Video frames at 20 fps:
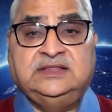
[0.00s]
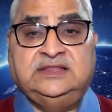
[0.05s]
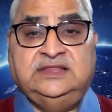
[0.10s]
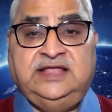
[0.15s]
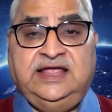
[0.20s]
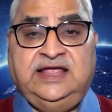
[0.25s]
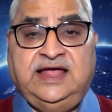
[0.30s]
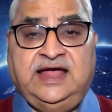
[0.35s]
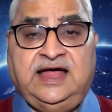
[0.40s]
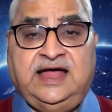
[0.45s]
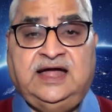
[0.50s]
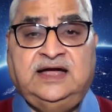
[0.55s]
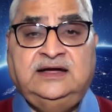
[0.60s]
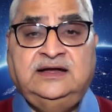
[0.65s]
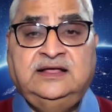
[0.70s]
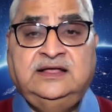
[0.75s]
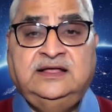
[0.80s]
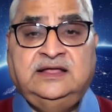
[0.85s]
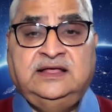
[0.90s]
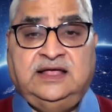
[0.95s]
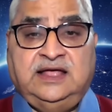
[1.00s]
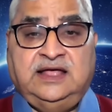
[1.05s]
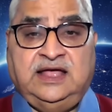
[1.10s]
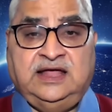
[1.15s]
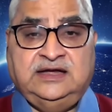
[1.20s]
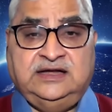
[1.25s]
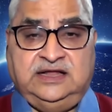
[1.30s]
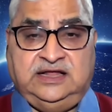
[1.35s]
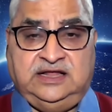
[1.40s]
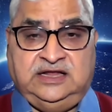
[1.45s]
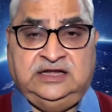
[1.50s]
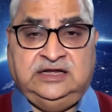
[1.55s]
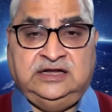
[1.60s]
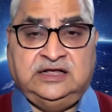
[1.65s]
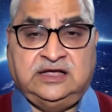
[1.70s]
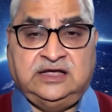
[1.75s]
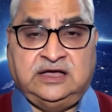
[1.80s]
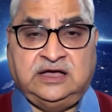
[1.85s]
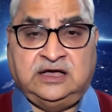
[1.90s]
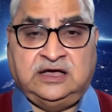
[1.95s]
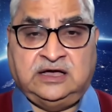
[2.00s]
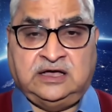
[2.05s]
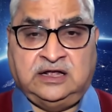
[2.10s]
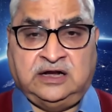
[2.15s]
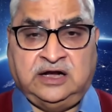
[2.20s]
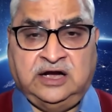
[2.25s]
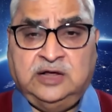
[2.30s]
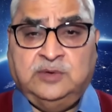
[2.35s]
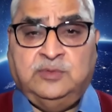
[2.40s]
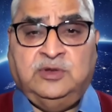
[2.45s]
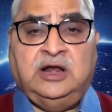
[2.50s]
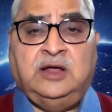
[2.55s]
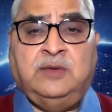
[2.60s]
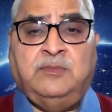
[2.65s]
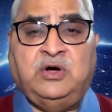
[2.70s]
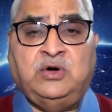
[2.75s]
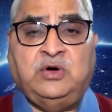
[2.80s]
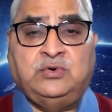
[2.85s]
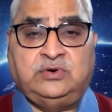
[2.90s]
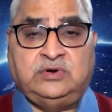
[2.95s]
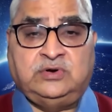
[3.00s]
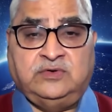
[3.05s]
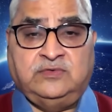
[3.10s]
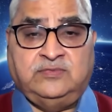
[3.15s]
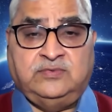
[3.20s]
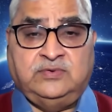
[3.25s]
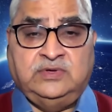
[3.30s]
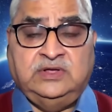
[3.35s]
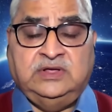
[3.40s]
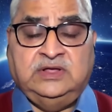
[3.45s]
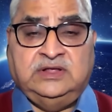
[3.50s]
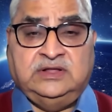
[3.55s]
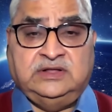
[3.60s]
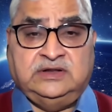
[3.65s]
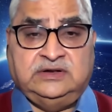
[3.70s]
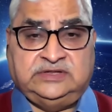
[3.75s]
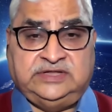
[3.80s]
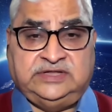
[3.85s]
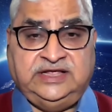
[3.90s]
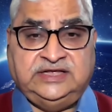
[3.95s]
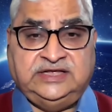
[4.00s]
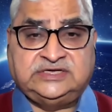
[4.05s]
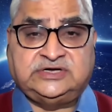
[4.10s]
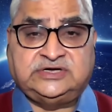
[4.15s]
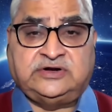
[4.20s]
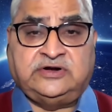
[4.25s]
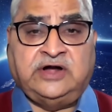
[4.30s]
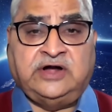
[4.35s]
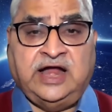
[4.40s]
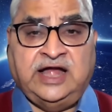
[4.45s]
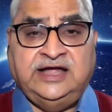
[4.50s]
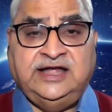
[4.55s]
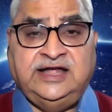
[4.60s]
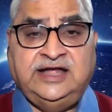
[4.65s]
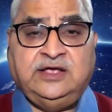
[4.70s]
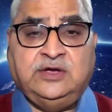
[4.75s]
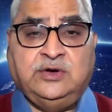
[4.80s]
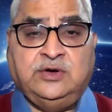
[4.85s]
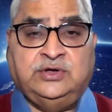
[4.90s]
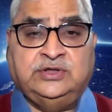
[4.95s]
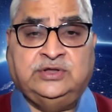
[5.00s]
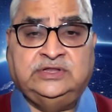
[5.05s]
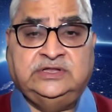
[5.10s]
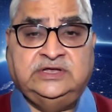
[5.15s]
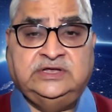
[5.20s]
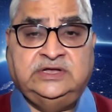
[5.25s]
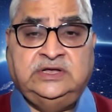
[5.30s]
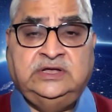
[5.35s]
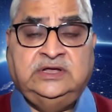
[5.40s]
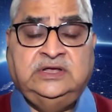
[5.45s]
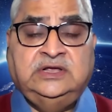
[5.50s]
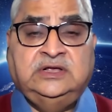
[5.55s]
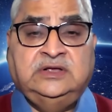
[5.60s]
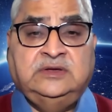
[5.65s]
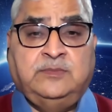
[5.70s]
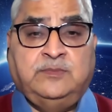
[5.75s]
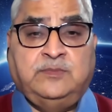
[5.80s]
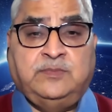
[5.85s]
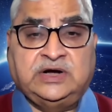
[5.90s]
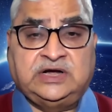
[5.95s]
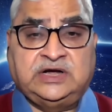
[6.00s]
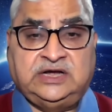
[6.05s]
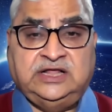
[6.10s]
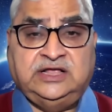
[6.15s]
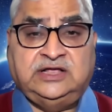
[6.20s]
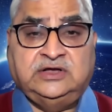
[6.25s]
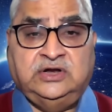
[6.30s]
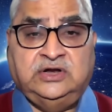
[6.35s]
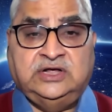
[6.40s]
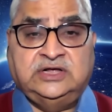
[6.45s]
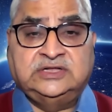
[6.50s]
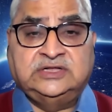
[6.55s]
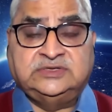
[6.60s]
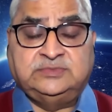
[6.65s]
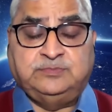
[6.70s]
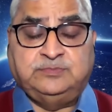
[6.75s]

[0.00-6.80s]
They had an incredible amount of things riding on the particular